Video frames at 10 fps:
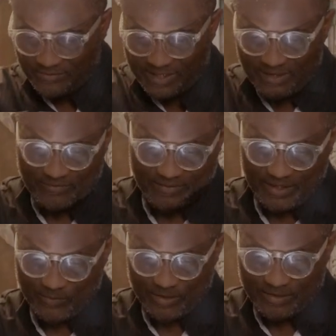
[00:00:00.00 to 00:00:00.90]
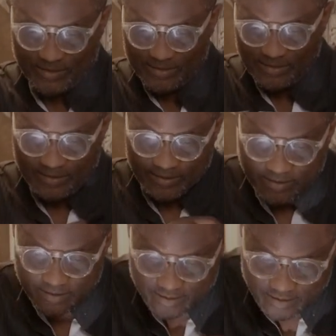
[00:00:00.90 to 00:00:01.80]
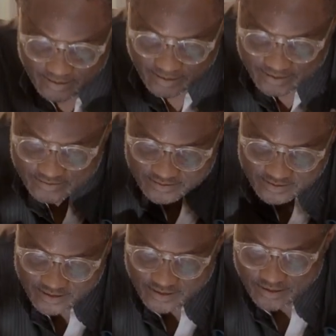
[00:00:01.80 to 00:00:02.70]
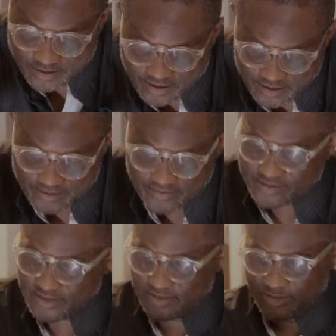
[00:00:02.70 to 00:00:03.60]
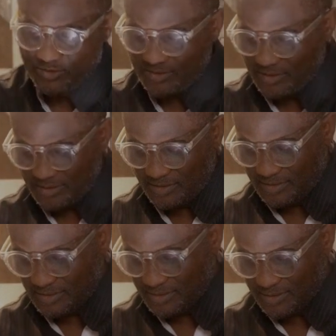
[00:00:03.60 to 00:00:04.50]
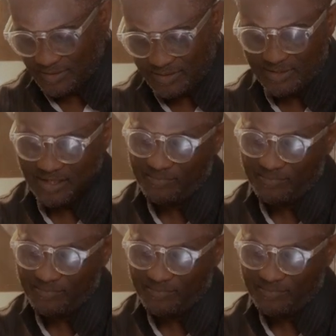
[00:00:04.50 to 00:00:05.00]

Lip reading: if I can find one. Let's see. This is interesting. This is